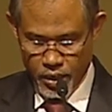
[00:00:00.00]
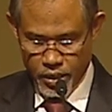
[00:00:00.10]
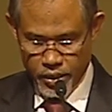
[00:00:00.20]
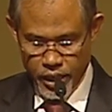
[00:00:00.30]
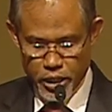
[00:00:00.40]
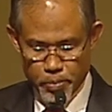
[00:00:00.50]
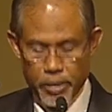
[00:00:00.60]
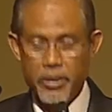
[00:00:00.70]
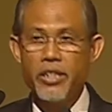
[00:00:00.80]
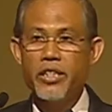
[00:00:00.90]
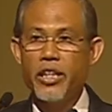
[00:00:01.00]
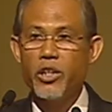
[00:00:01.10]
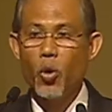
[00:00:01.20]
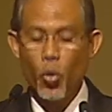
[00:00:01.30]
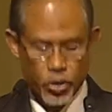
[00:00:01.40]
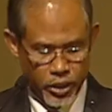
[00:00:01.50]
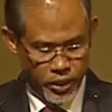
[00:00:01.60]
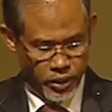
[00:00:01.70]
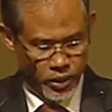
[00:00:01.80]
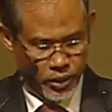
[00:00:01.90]
Such
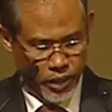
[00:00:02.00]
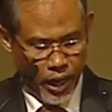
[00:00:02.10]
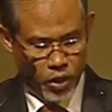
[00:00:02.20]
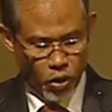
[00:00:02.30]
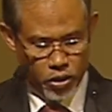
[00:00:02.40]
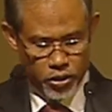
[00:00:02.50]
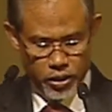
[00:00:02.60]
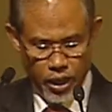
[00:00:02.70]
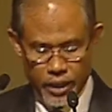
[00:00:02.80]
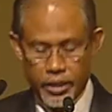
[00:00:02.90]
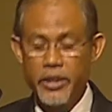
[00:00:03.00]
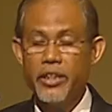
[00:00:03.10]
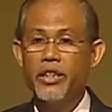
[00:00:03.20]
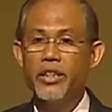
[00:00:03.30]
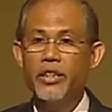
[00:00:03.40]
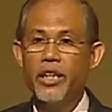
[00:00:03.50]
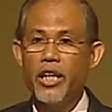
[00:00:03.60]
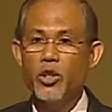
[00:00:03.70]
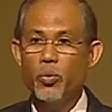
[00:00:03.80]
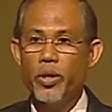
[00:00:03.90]
multi-stakeholder dialogues are critical
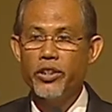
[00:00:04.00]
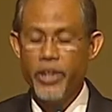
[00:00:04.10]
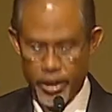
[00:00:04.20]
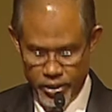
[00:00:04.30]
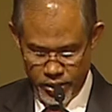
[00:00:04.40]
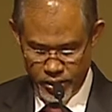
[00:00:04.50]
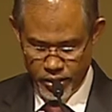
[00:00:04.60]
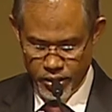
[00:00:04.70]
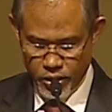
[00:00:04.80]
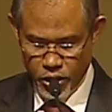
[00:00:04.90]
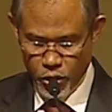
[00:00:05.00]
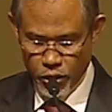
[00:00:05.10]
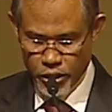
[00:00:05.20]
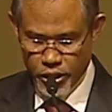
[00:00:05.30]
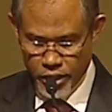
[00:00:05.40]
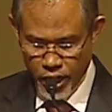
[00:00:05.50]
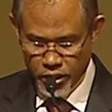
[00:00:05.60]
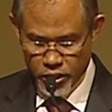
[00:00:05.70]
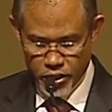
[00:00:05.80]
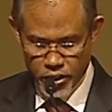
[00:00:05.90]
as we address security
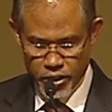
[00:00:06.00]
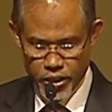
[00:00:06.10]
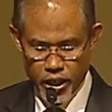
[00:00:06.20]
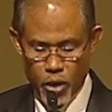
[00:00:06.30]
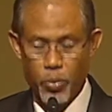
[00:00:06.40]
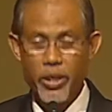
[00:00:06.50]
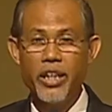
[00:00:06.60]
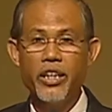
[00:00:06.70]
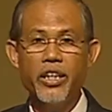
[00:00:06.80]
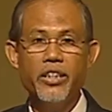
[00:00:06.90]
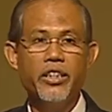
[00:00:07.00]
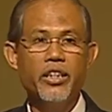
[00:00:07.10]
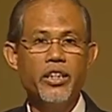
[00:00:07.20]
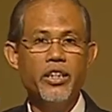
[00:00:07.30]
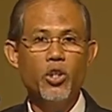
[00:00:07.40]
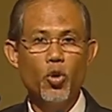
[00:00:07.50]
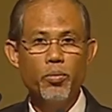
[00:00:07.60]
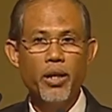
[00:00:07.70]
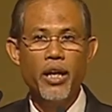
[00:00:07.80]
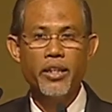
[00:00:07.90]
challenges in our increasingly
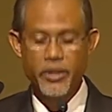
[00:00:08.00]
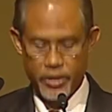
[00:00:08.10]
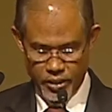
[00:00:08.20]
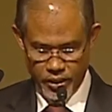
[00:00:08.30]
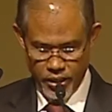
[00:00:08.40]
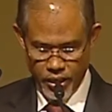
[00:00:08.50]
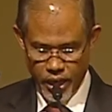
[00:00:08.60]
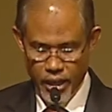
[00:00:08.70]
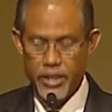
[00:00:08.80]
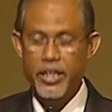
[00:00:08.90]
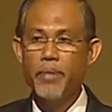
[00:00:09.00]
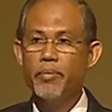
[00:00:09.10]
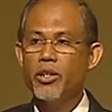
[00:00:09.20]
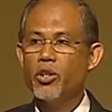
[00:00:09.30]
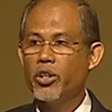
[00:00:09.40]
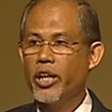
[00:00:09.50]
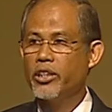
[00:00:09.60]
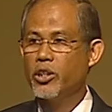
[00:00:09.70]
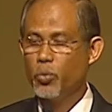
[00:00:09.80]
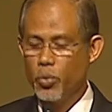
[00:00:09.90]
globalized and
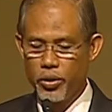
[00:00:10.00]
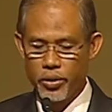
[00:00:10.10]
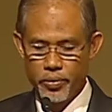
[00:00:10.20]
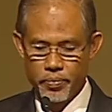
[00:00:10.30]
cyber-connected world.